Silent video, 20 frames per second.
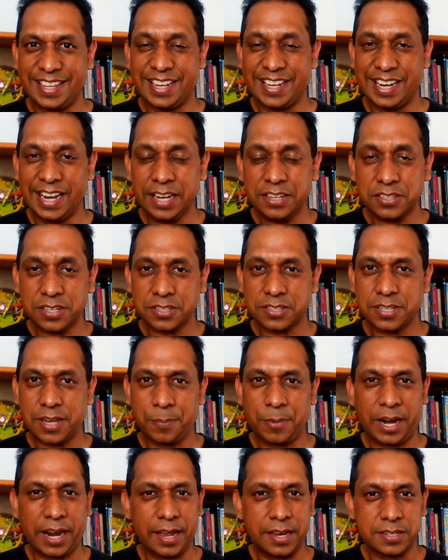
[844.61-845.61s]
Let's just
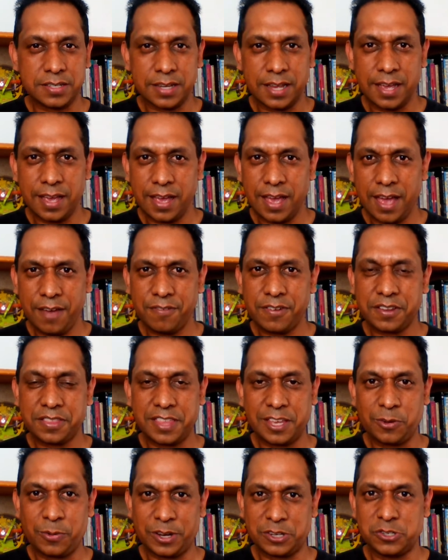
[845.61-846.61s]
summarize
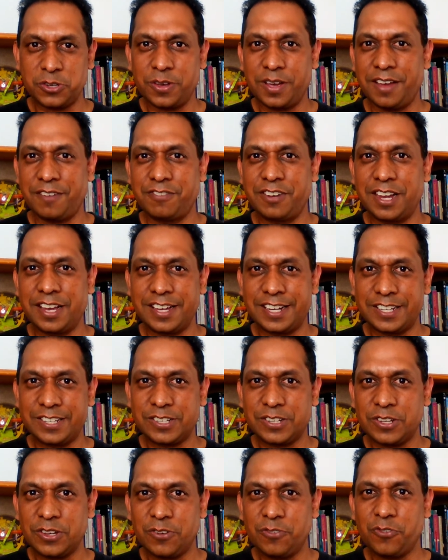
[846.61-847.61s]
everything what you have learned
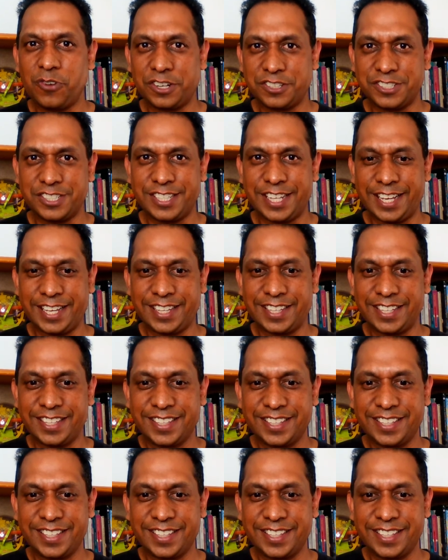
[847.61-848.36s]
for today.